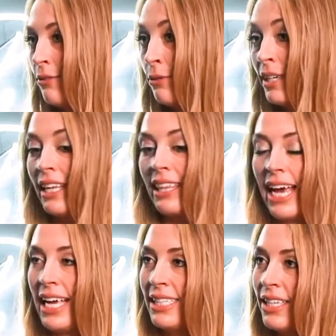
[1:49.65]
really the
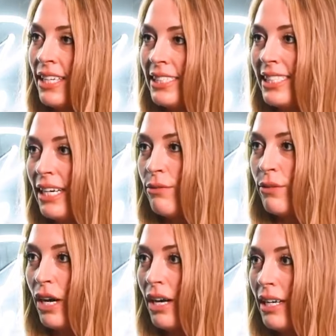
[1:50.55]
hands-on stuff
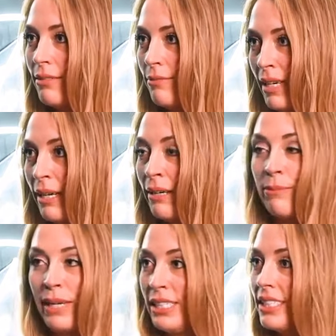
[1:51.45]
got my
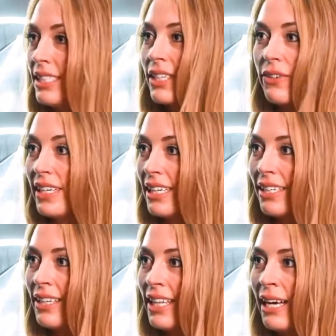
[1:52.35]
pages going and
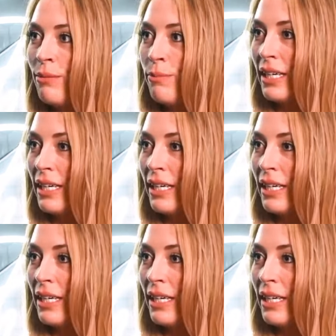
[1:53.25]
all that,